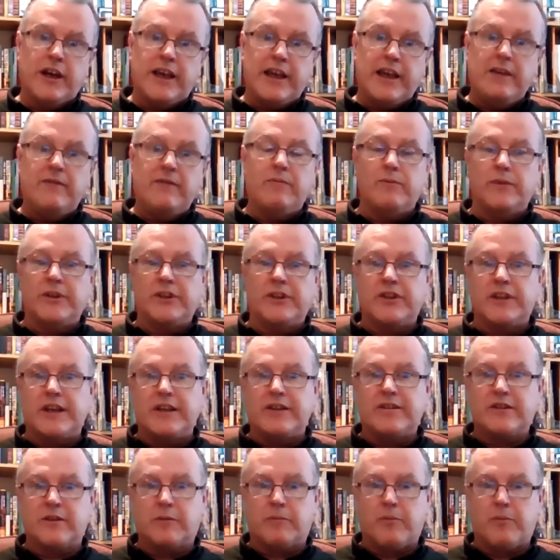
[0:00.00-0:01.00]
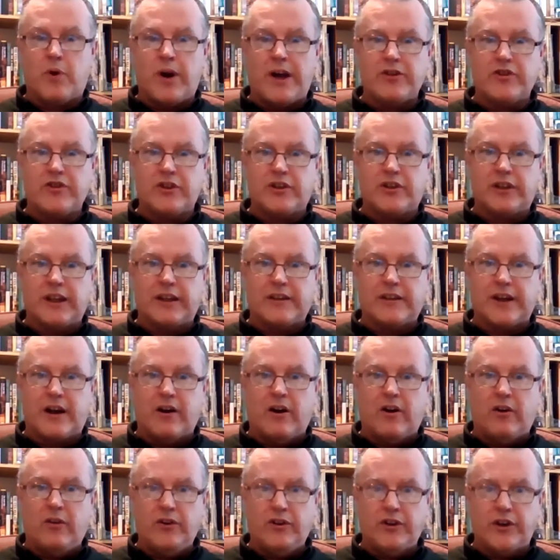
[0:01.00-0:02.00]
even with the suppression that
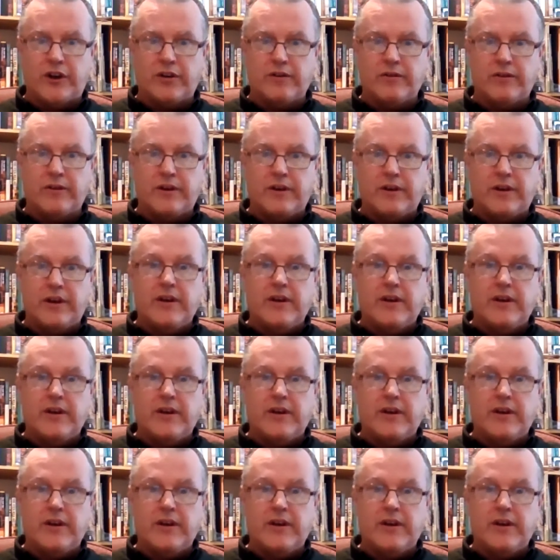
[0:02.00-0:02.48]
they're under,